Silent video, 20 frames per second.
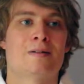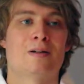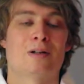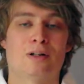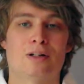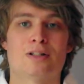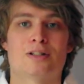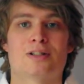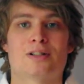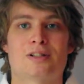
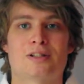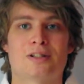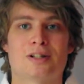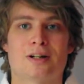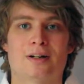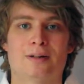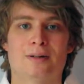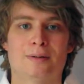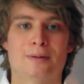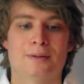lost.
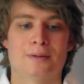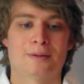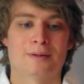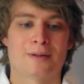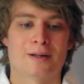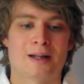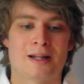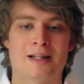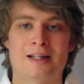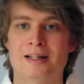So
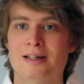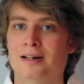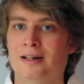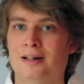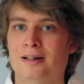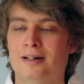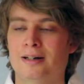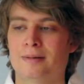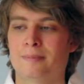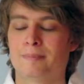any
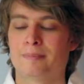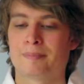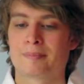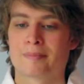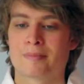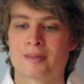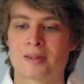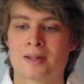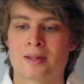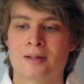um,
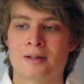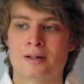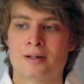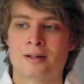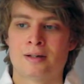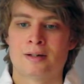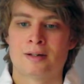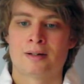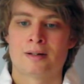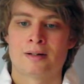I
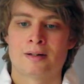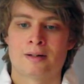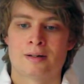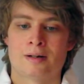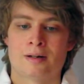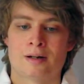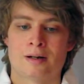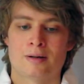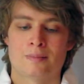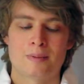
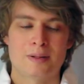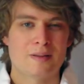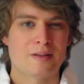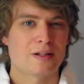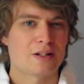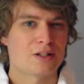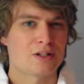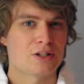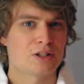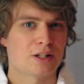
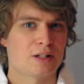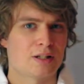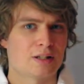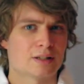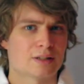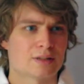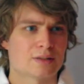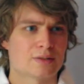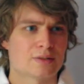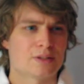they're the
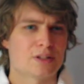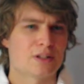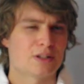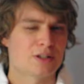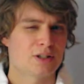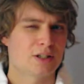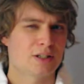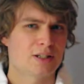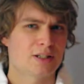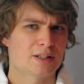Sharks. Was it the
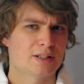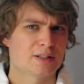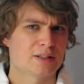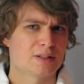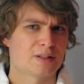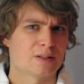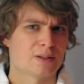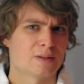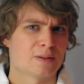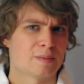
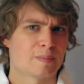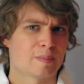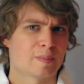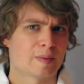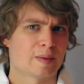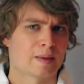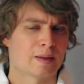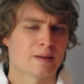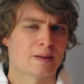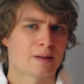Sharks?
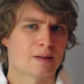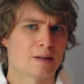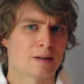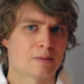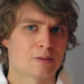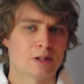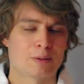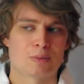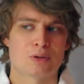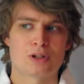
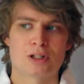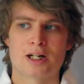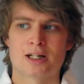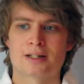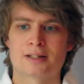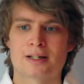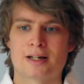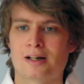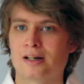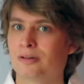I'll double
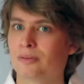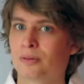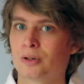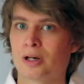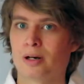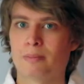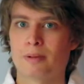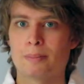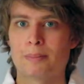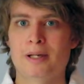check that, it'll
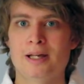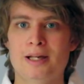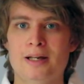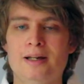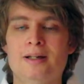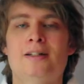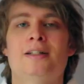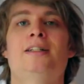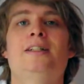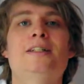come up
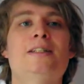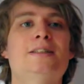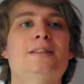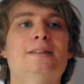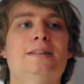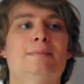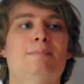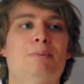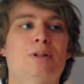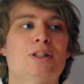here.
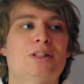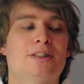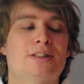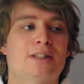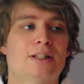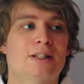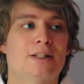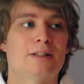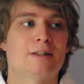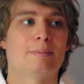But
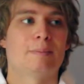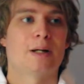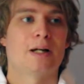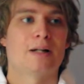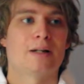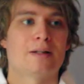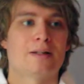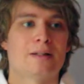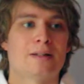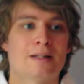um,
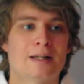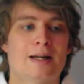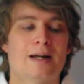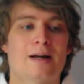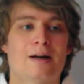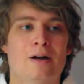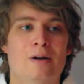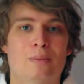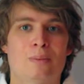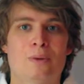
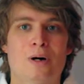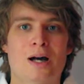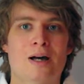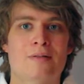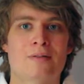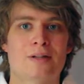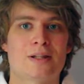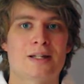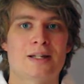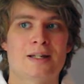yeah,
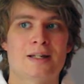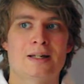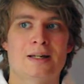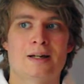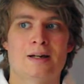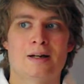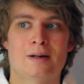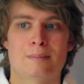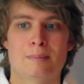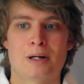whatever the
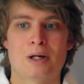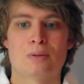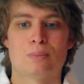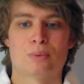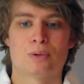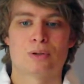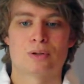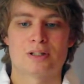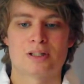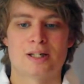uh,
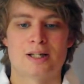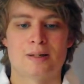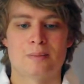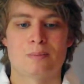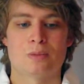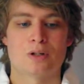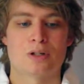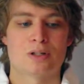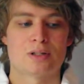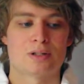Melbourne
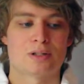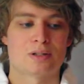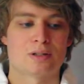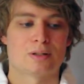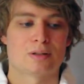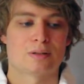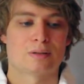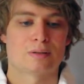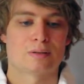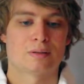team was,